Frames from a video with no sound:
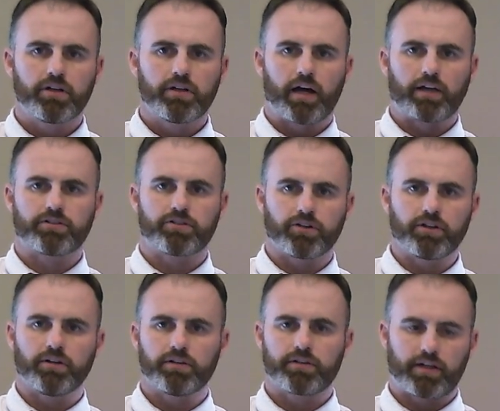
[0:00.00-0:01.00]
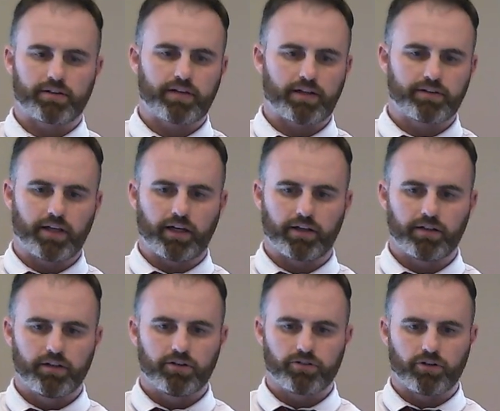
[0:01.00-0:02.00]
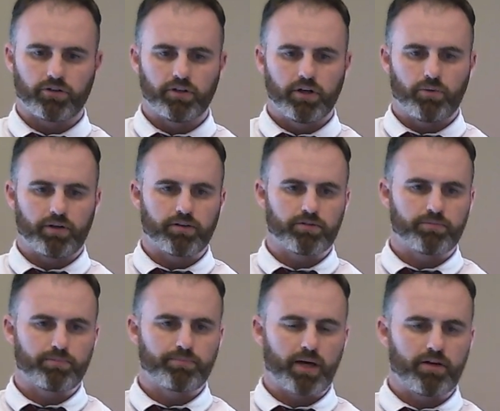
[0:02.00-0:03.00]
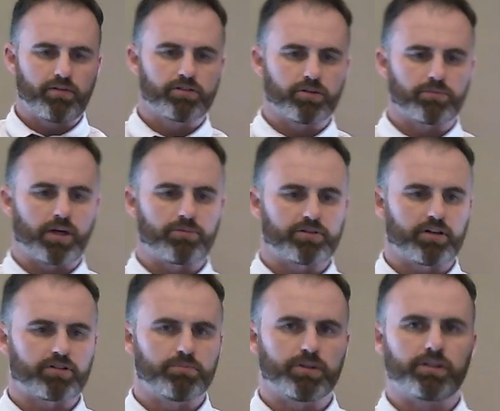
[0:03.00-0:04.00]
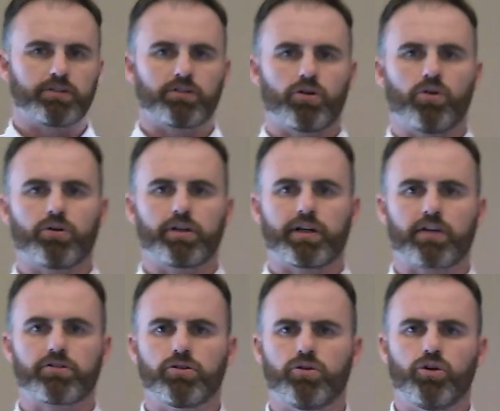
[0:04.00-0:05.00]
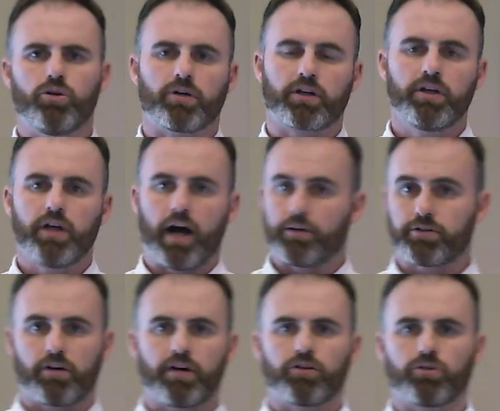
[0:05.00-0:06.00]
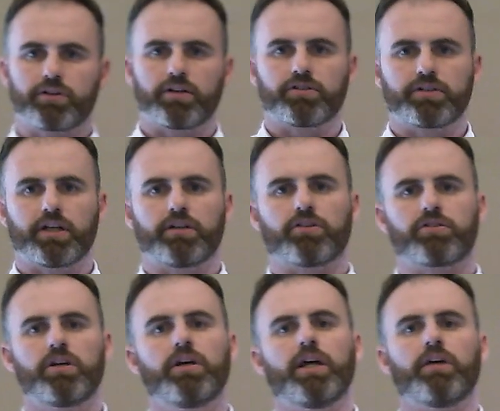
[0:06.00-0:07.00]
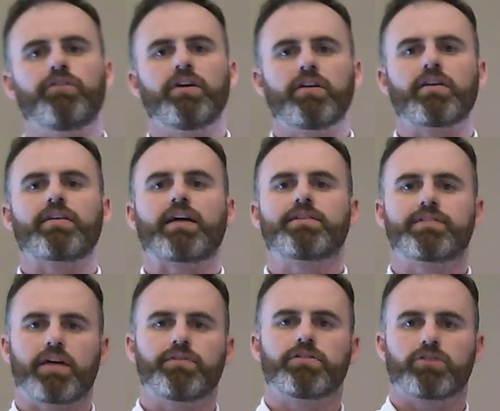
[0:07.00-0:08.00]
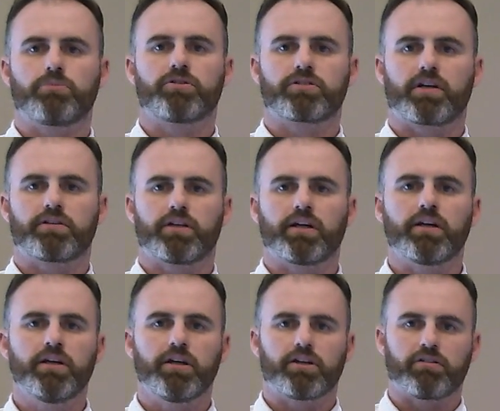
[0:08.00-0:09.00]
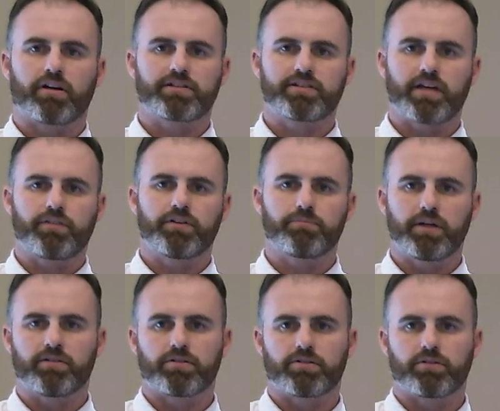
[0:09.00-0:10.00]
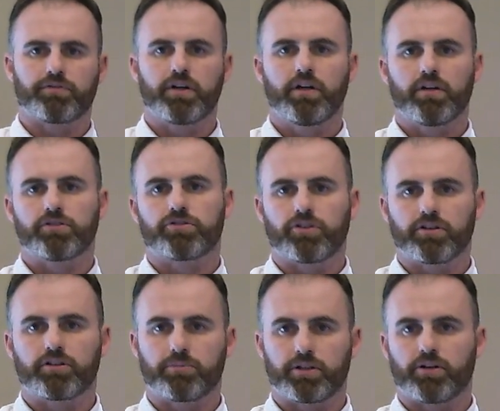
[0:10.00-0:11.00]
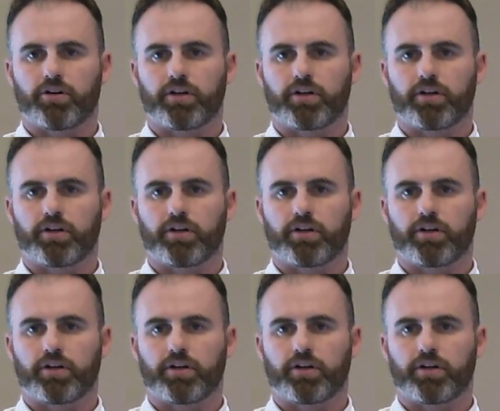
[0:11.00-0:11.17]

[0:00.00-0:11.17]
and study that day. So when parents sometimes say to me, you know, oh, he gets no homework, I'm sorry, I don't entertain it. If he has had 7 subjects that day, there are 7 pieces of study to be done